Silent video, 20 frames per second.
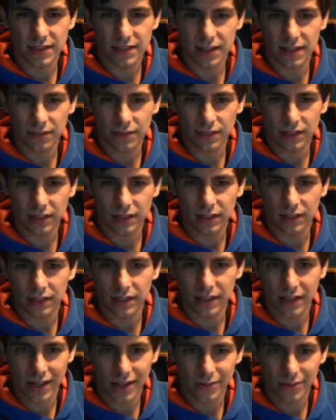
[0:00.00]
not really
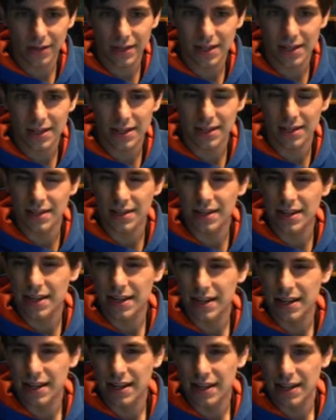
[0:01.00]
clear how he can
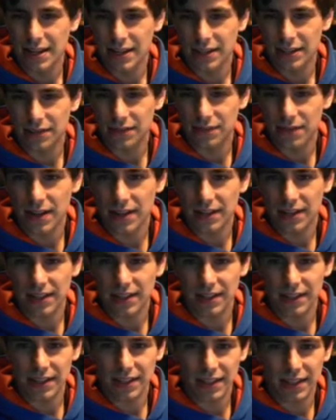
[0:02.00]
defend,
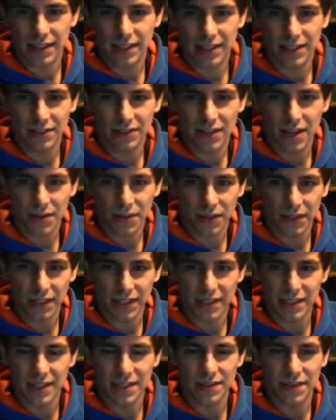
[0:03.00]
and there's not
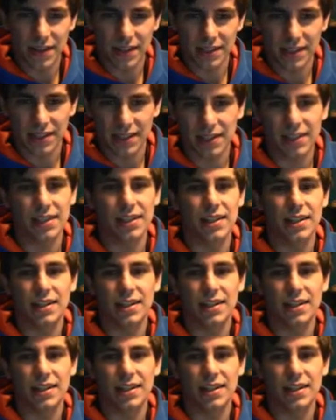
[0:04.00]
really a defense here.